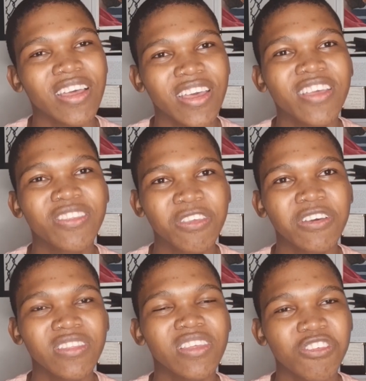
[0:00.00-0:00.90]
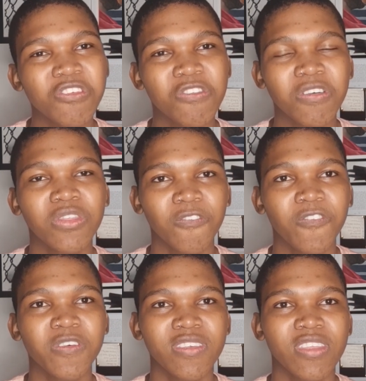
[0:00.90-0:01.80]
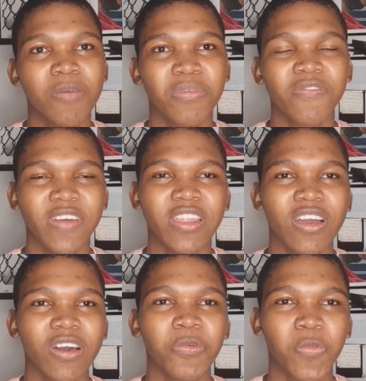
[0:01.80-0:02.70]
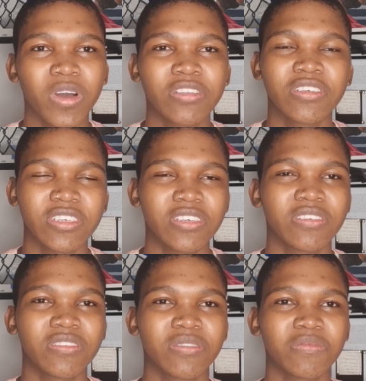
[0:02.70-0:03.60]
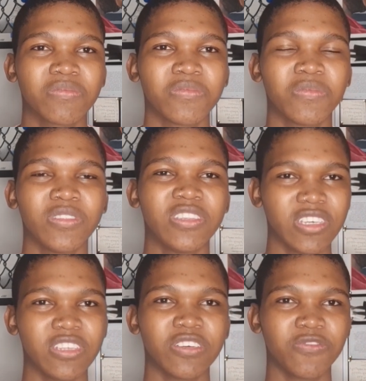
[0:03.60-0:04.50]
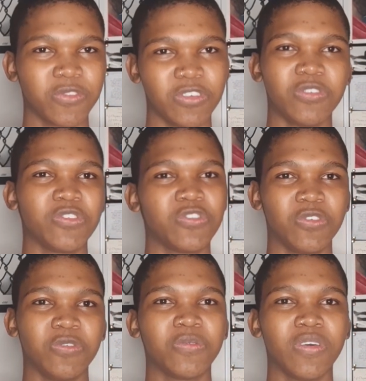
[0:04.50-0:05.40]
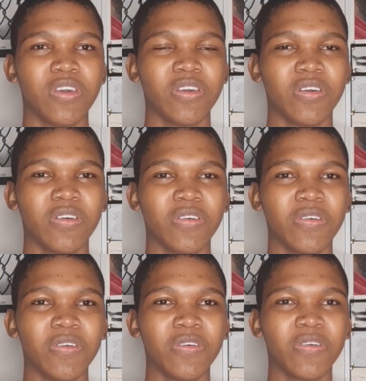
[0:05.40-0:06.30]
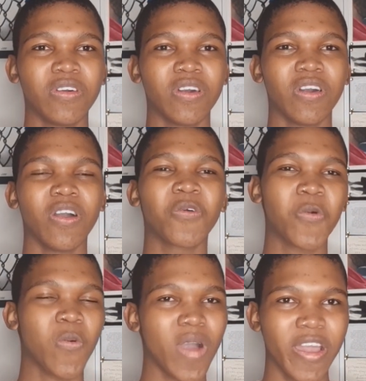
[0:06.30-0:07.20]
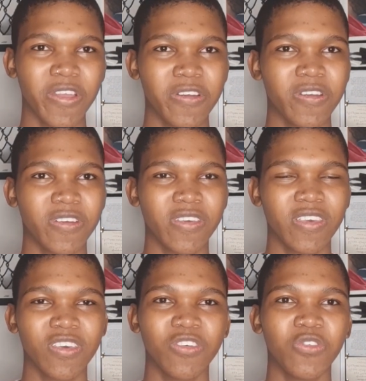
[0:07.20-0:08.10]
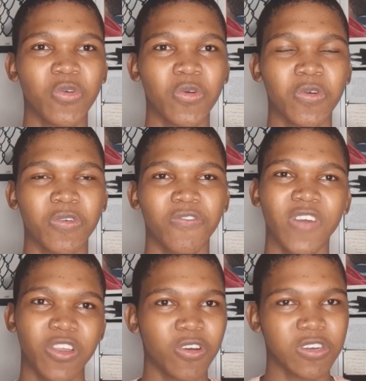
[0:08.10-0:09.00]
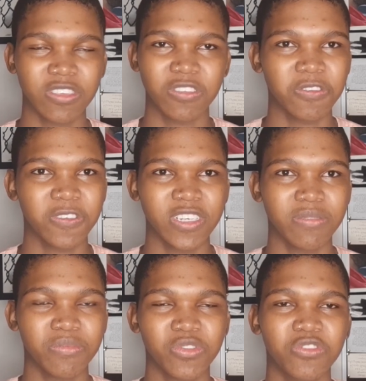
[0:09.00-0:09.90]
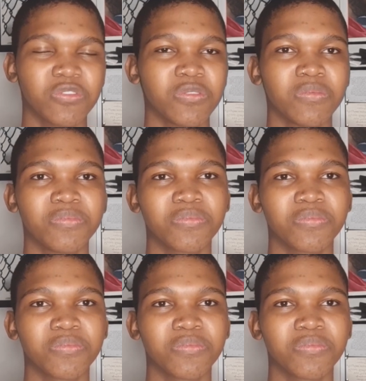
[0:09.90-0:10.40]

it's good that you took the first step in finding out what is needed for you to acquire your fine arts degree. So